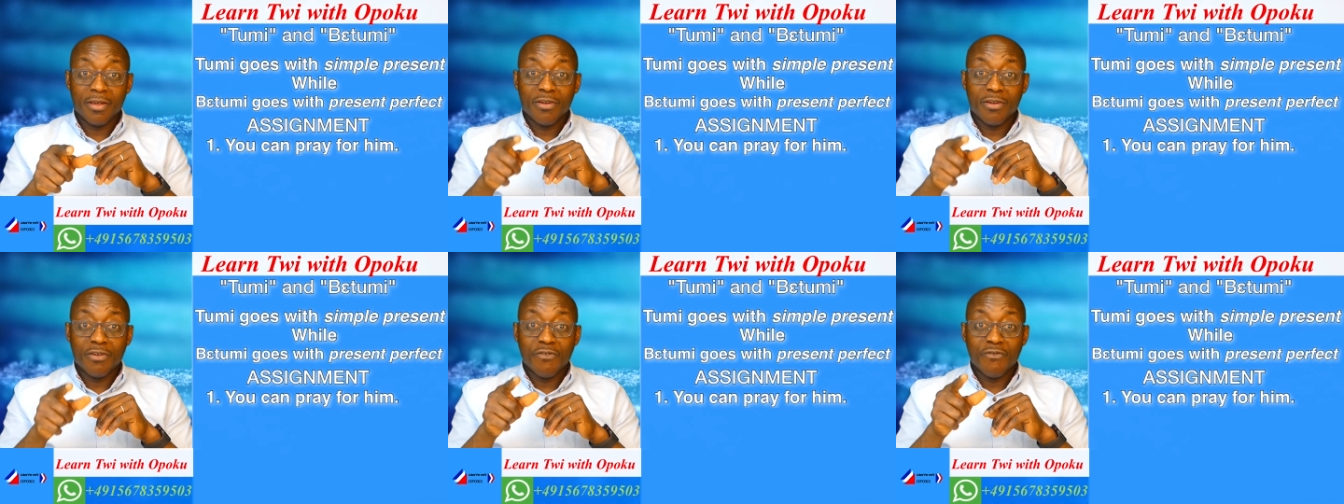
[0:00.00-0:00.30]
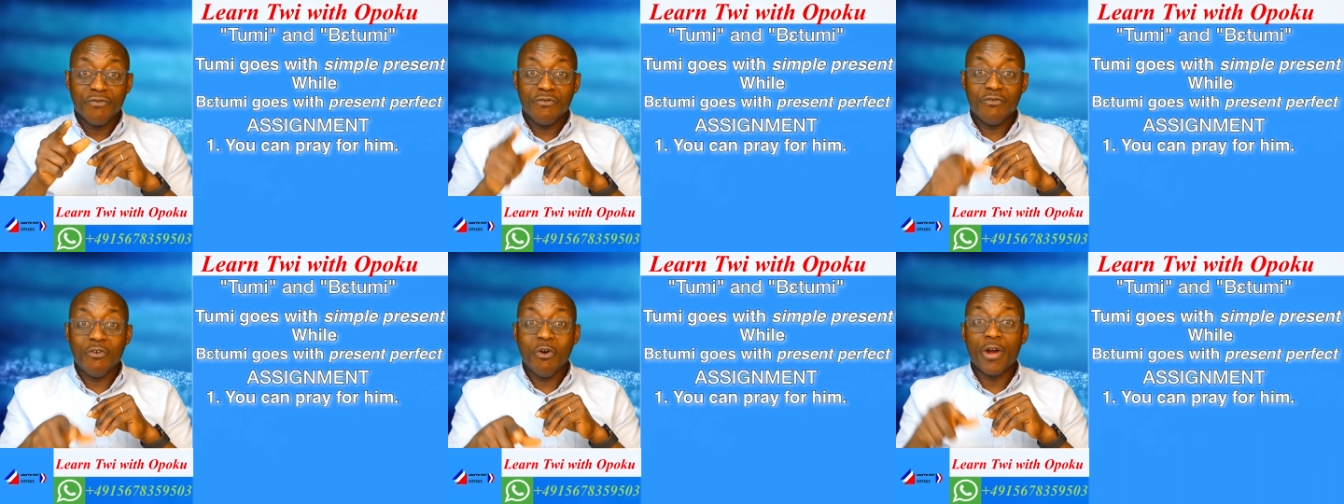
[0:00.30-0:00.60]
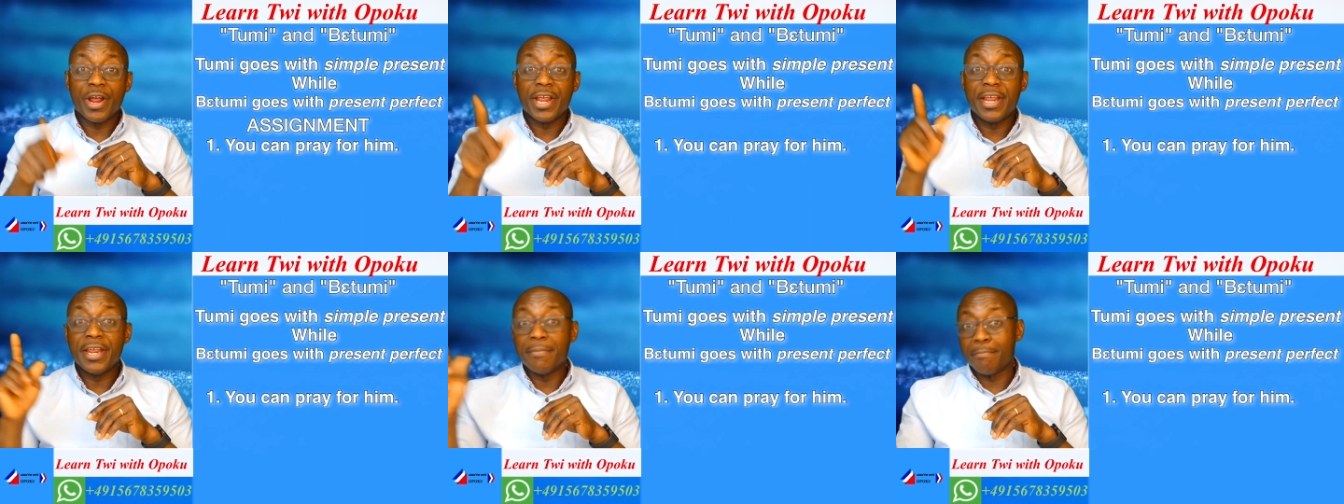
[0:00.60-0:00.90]
for
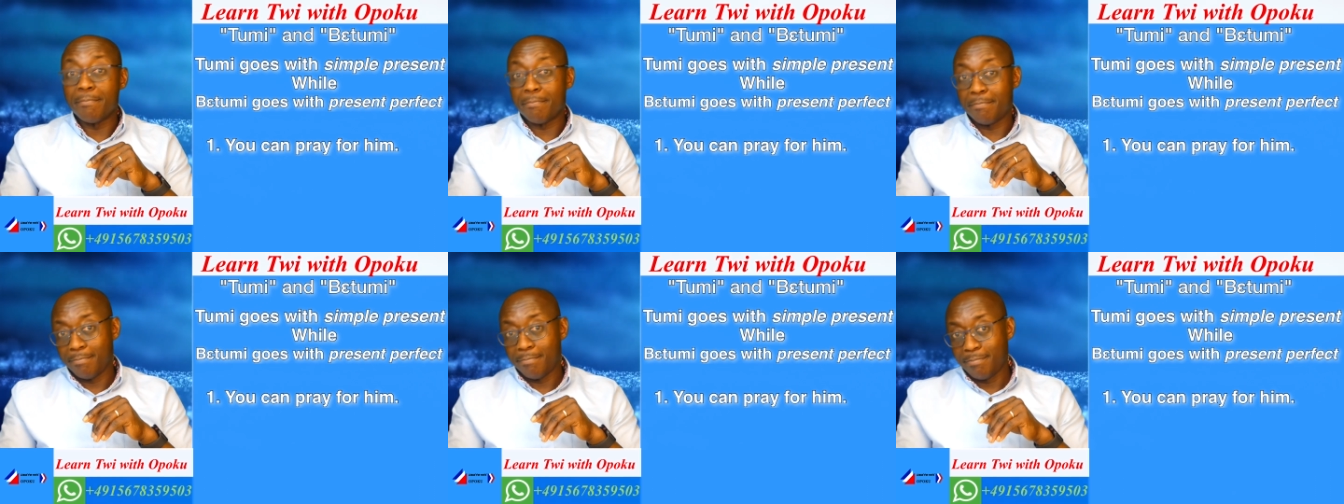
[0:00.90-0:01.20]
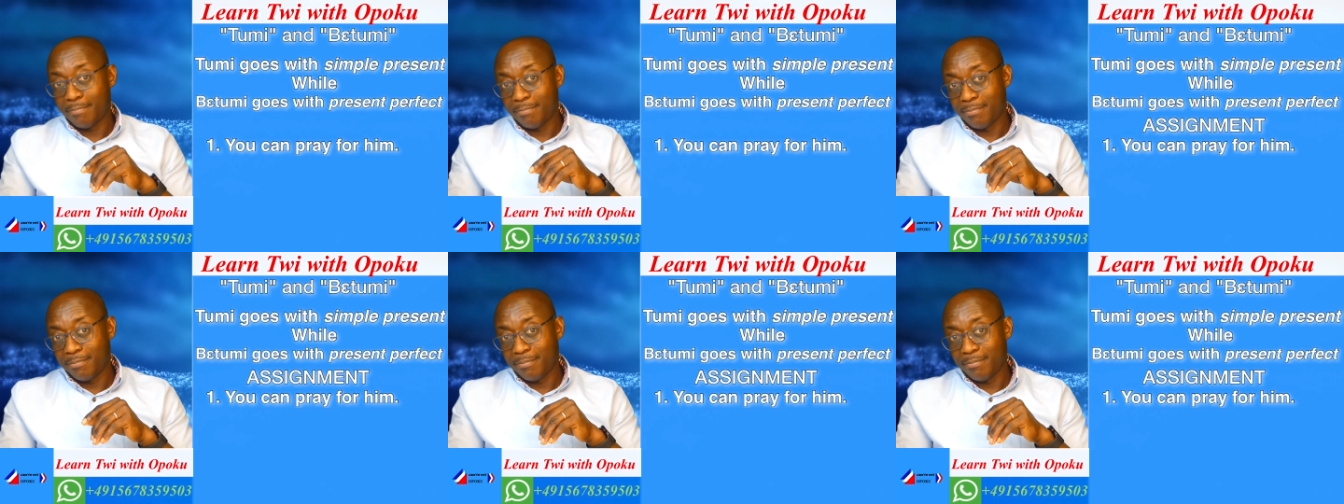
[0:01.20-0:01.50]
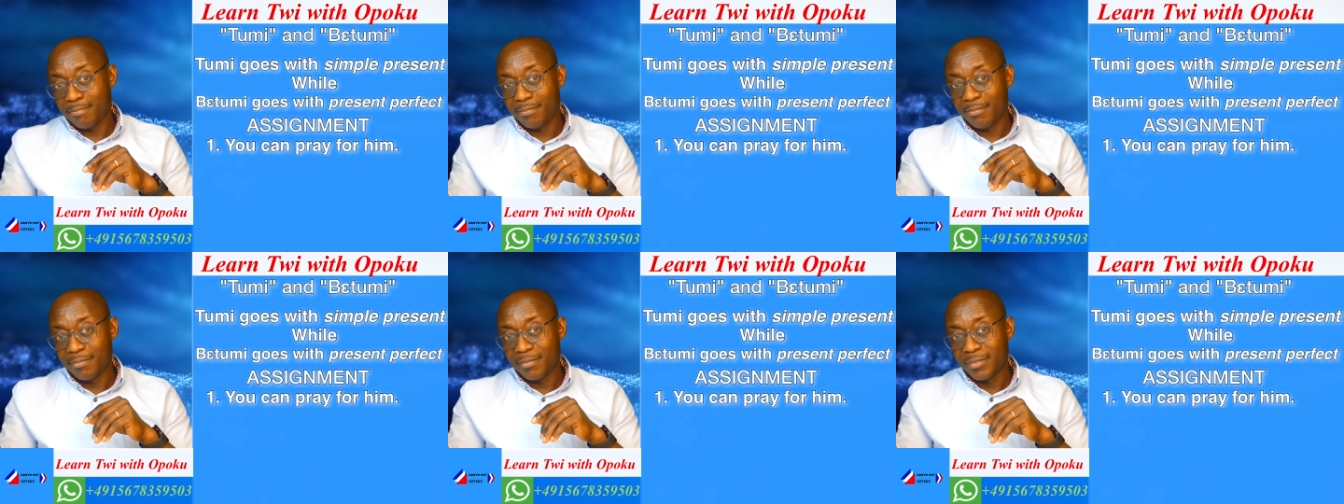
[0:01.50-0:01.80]
him?
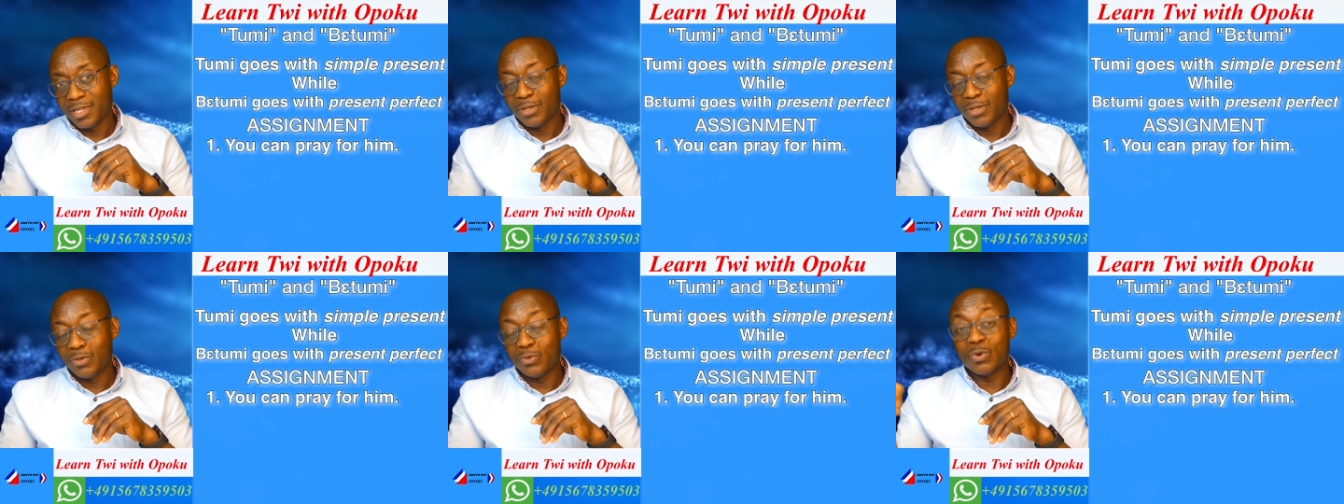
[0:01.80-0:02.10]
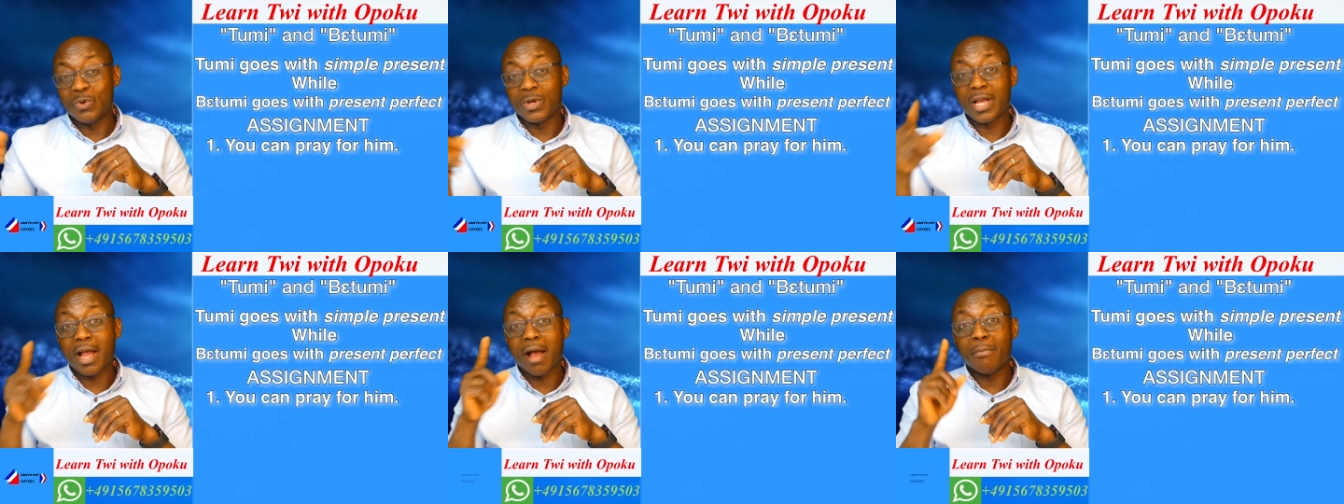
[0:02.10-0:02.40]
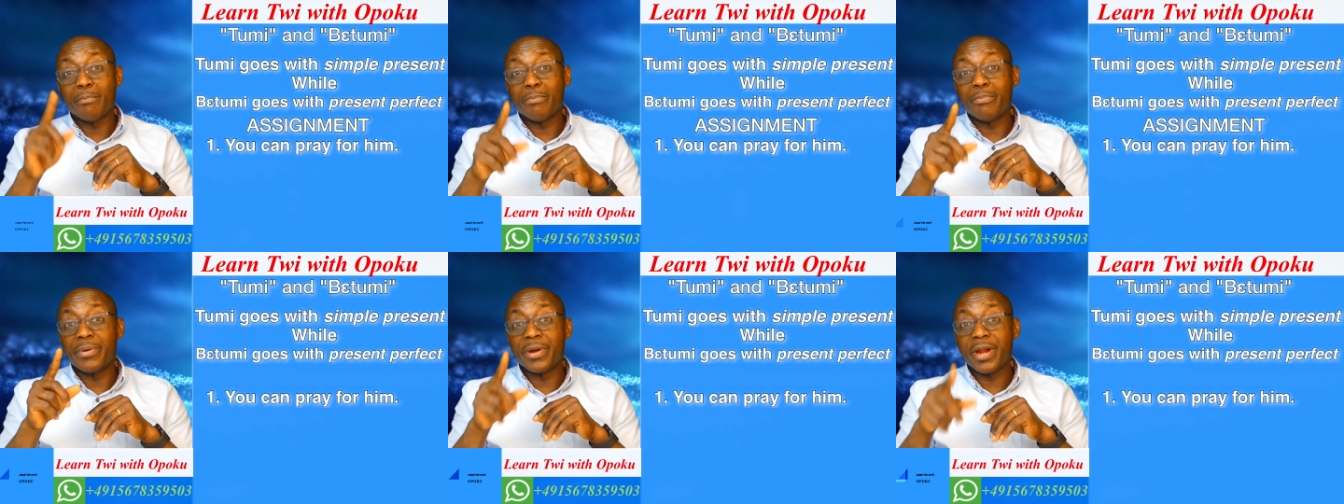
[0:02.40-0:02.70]
You can
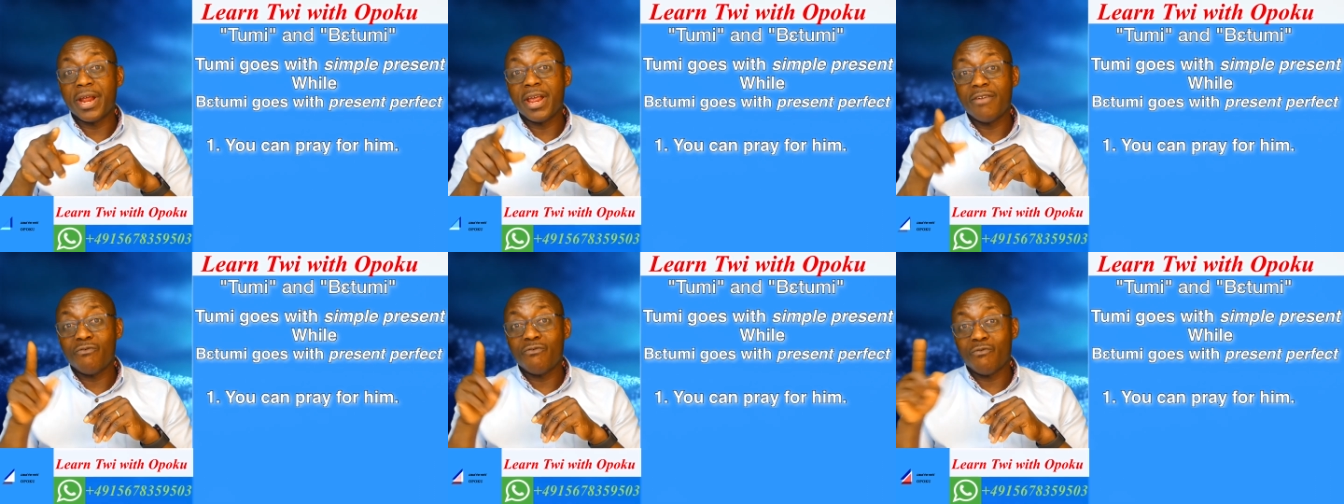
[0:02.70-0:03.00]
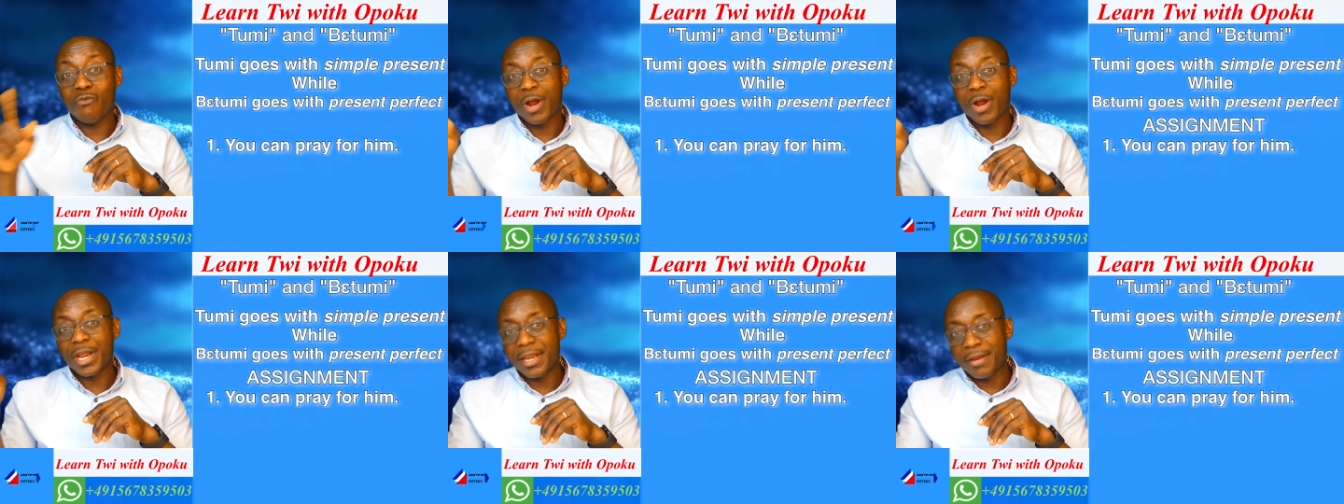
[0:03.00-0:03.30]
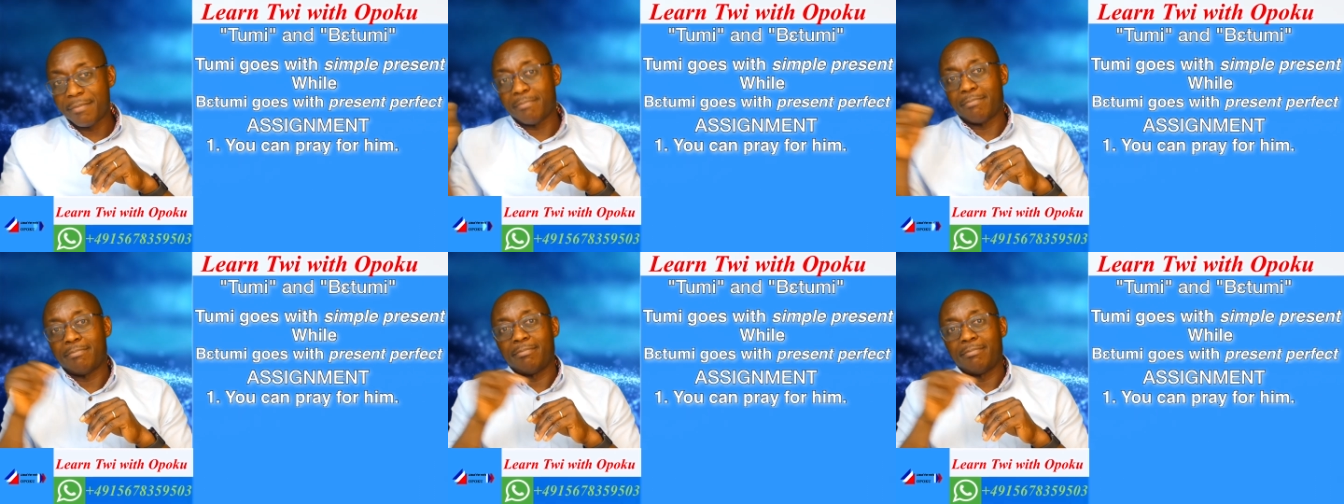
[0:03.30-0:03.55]
pray for him.